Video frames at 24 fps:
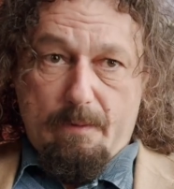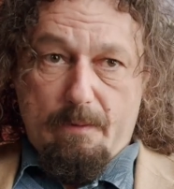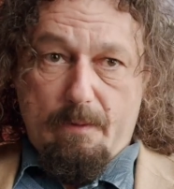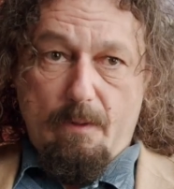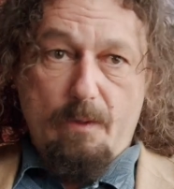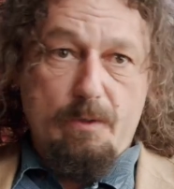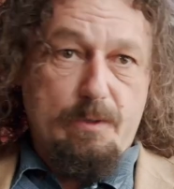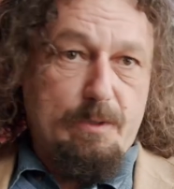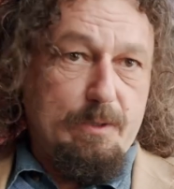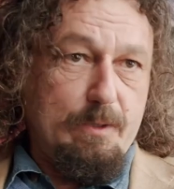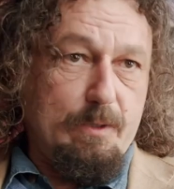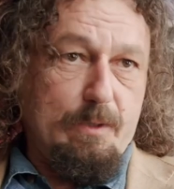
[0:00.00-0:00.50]

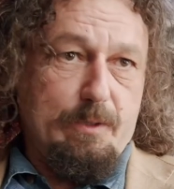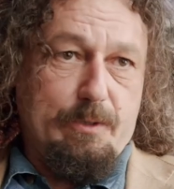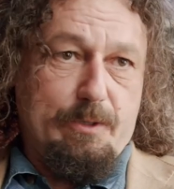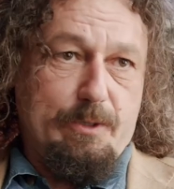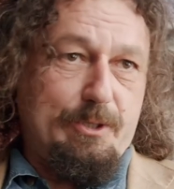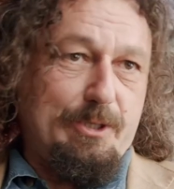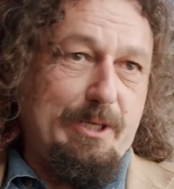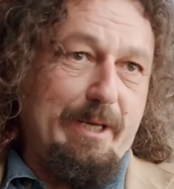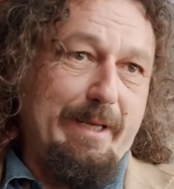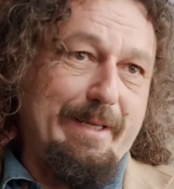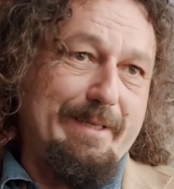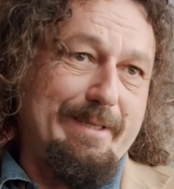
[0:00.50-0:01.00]
lots
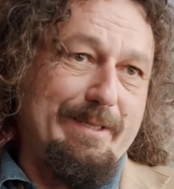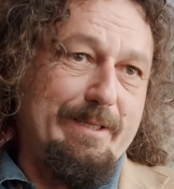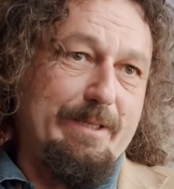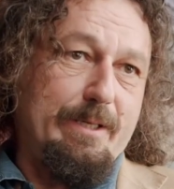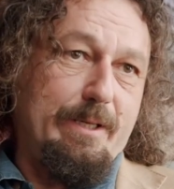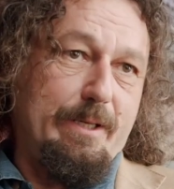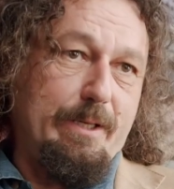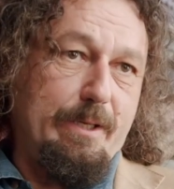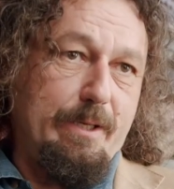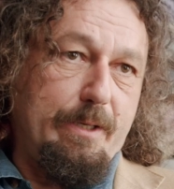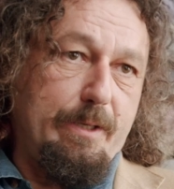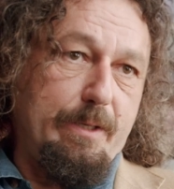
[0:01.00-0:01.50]
of changes
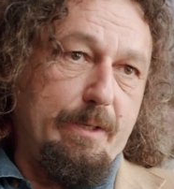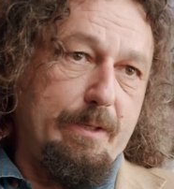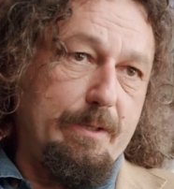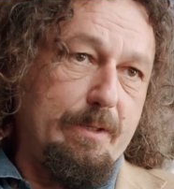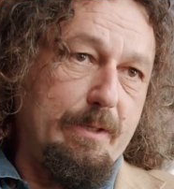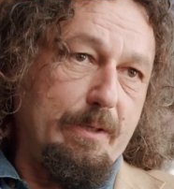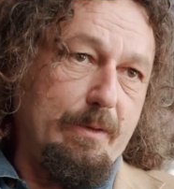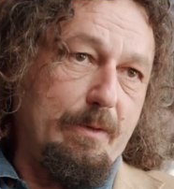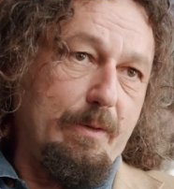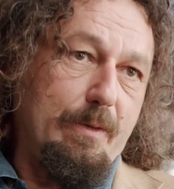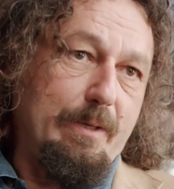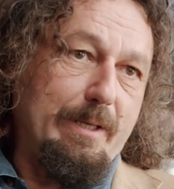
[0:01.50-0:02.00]
occurred,
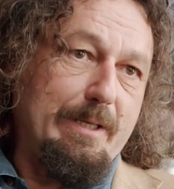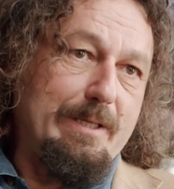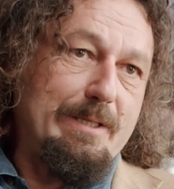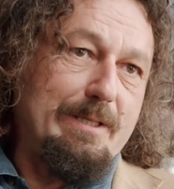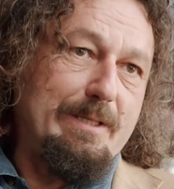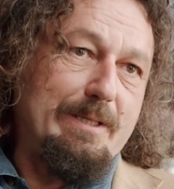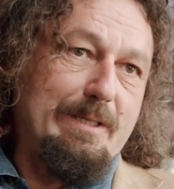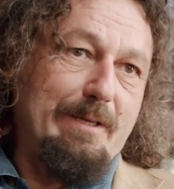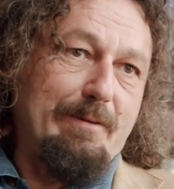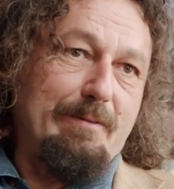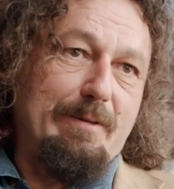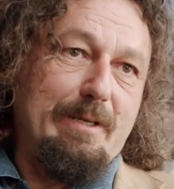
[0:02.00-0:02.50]
you know, not
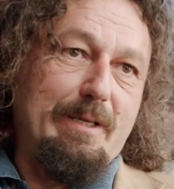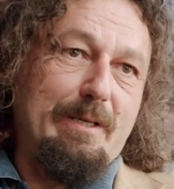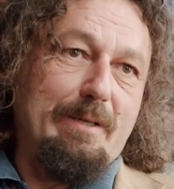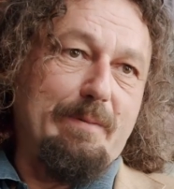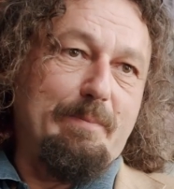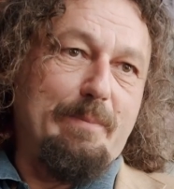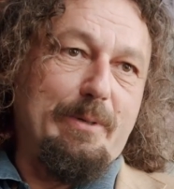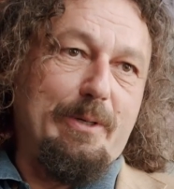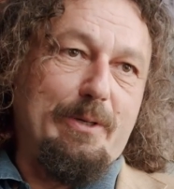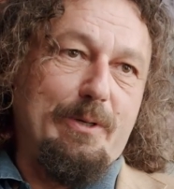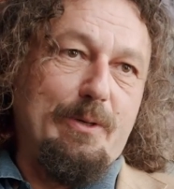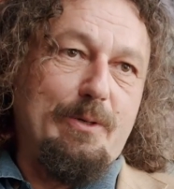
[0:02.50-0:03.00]
necessarily
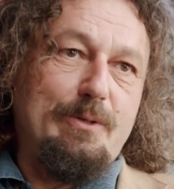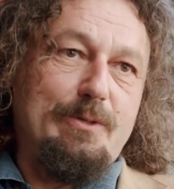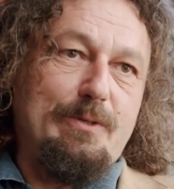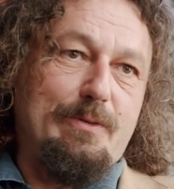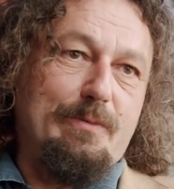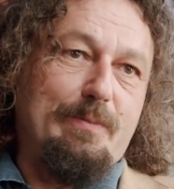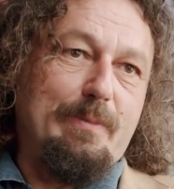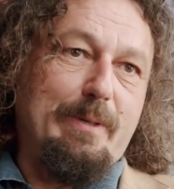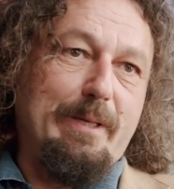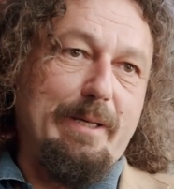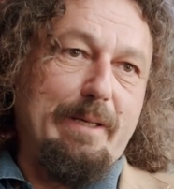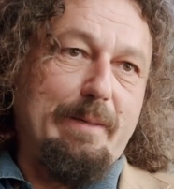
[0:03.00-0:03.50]
because
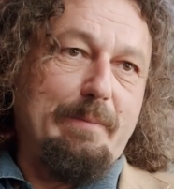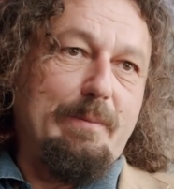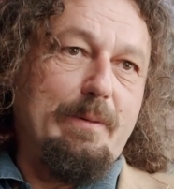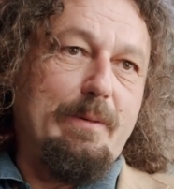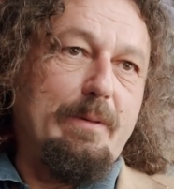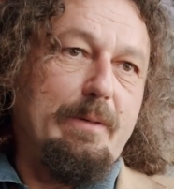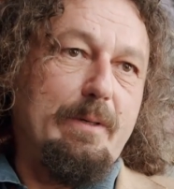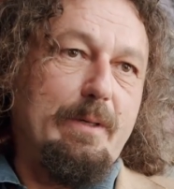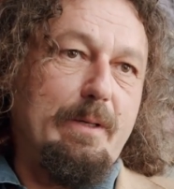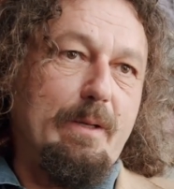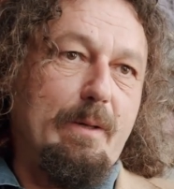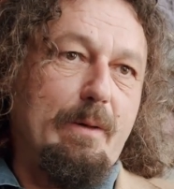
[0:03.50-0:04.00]
of me,
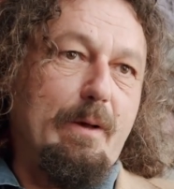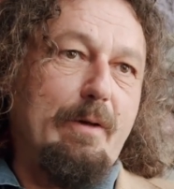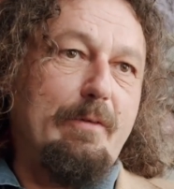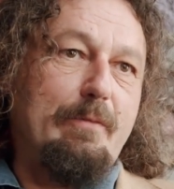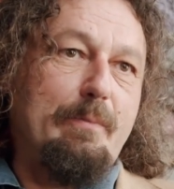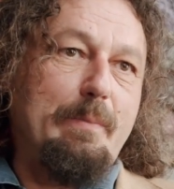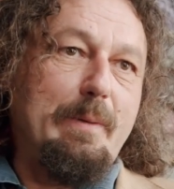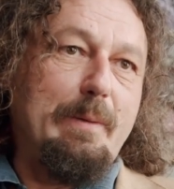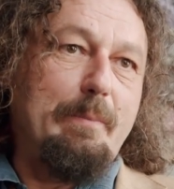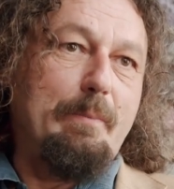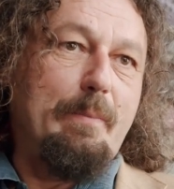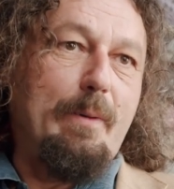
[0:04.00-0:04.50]
but, you know,
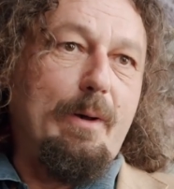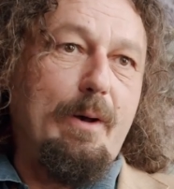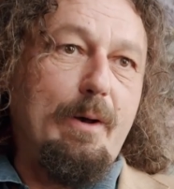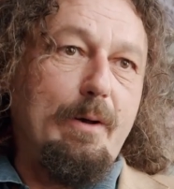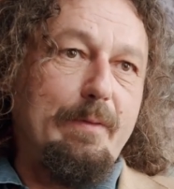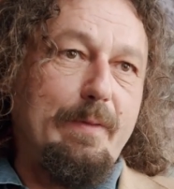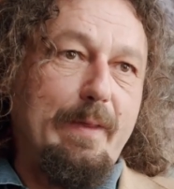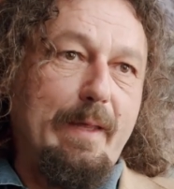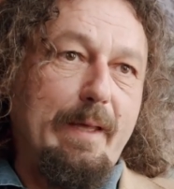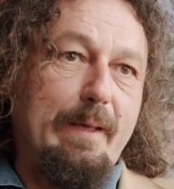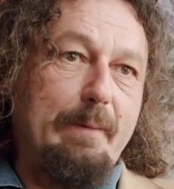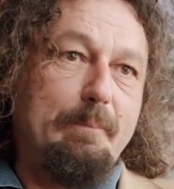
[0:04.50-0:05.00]
I've been
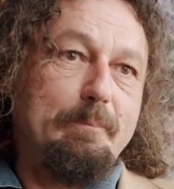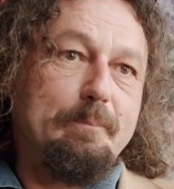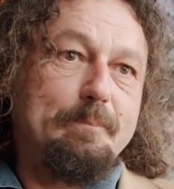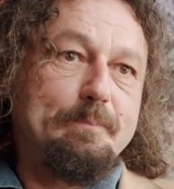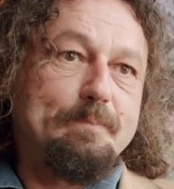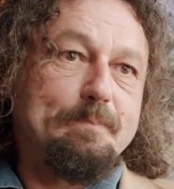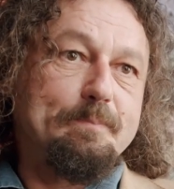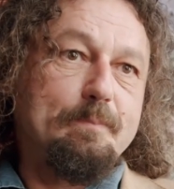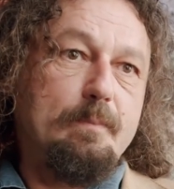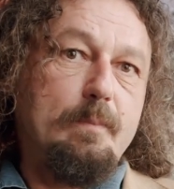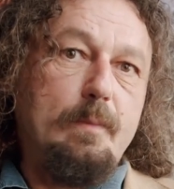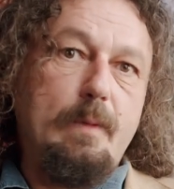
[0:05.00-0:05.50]
part of that,
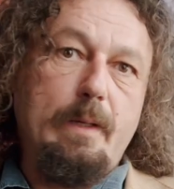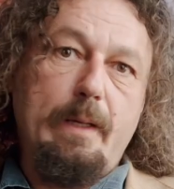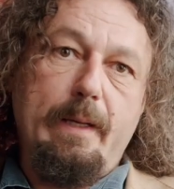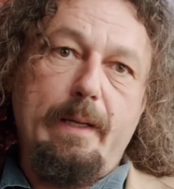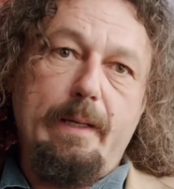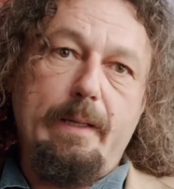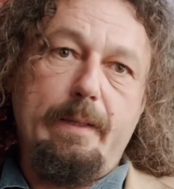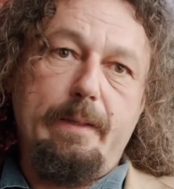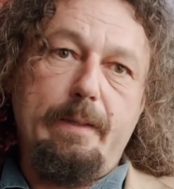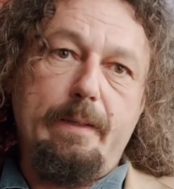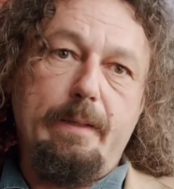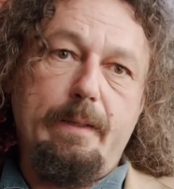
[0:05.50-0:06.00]

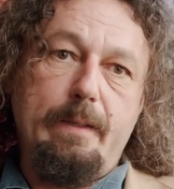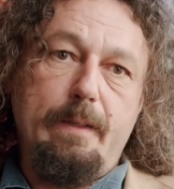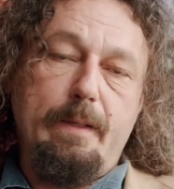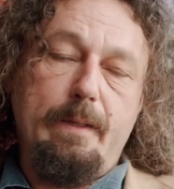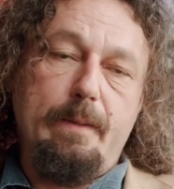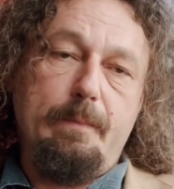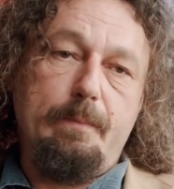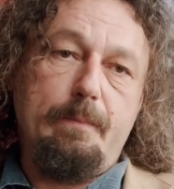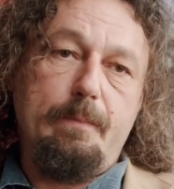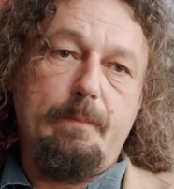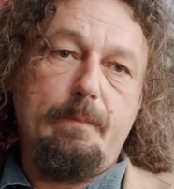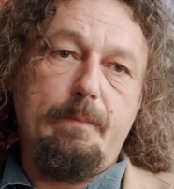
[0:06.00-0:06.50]

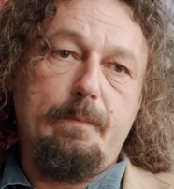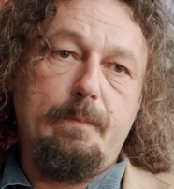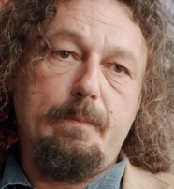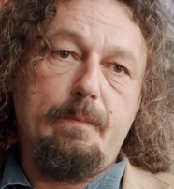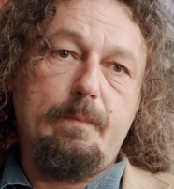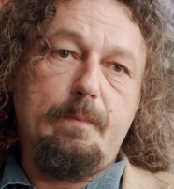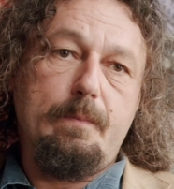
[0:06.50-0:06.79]
and